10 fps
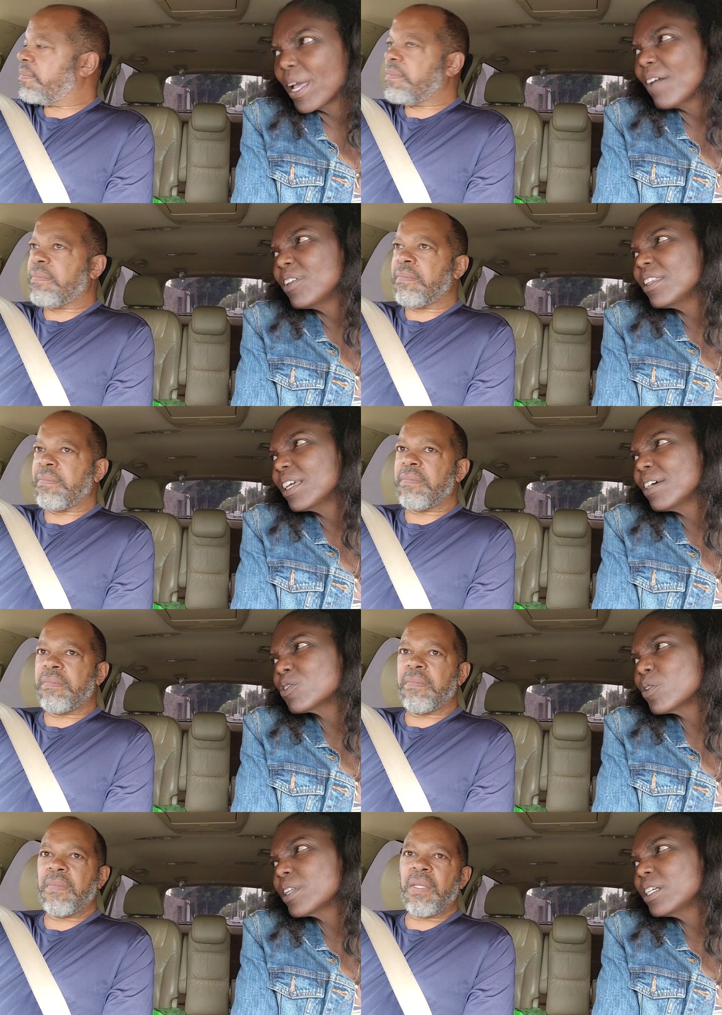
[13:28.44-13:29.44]
Speaker 1: we have anything else
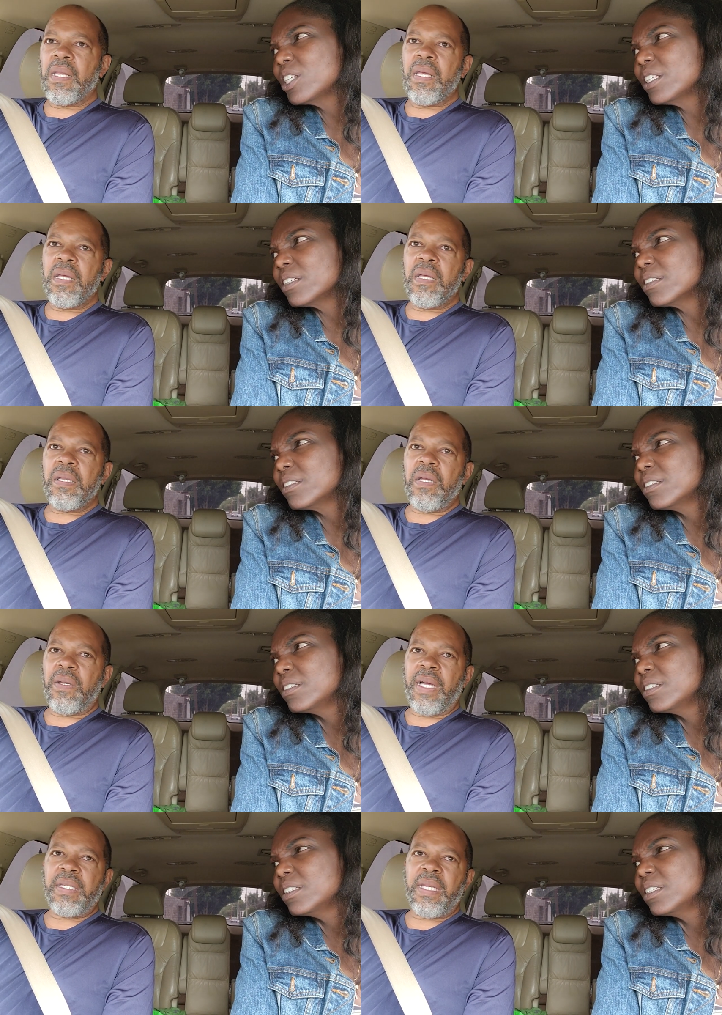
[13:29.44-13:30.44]
on the agenda.
Speaker 2: No,
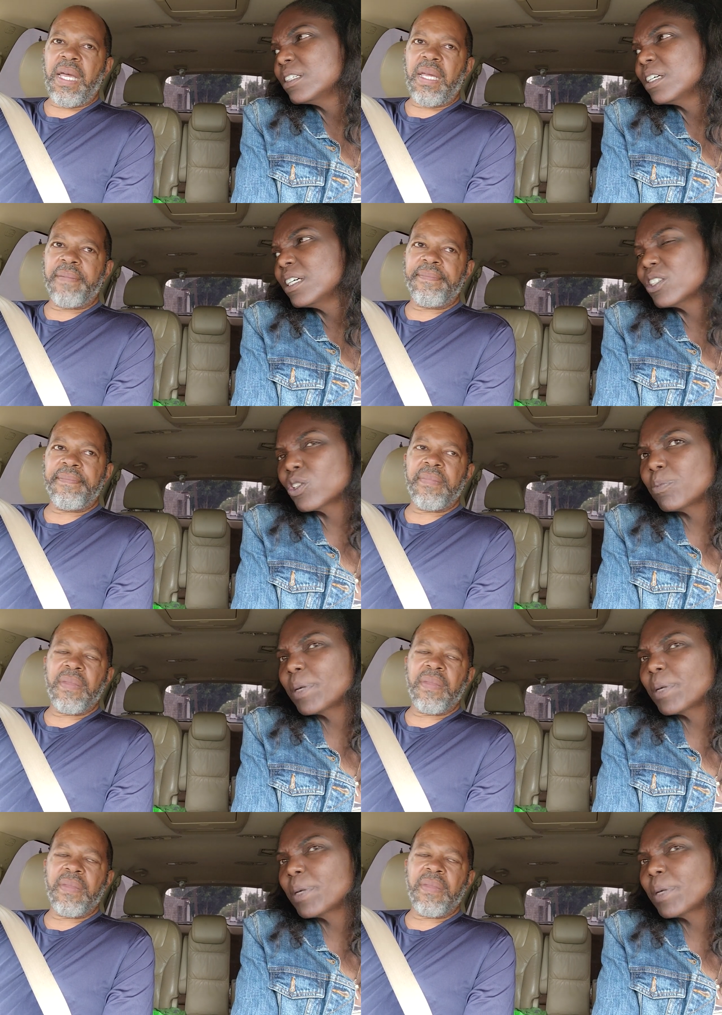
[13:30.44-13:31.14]
not today. Until